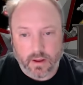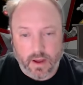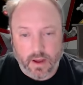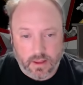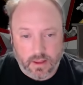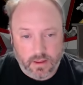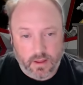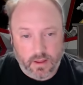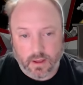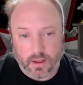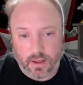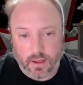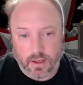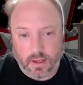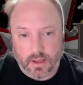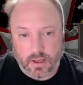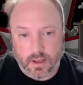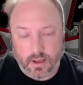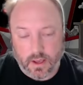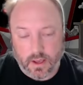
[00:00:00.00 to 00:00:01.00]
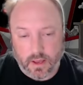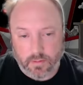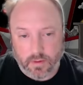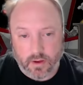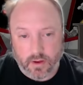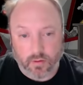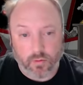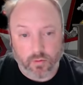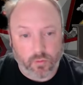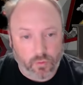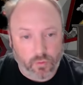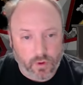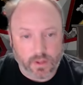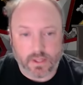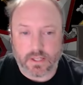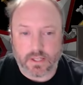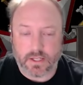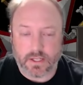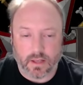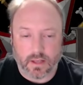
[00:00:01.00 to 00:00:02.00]
I think he can be
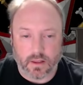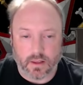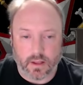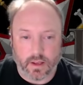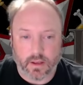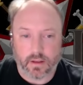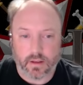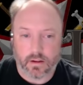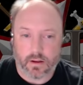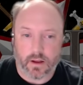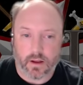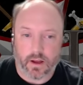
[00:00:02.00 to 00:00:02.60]
really deadly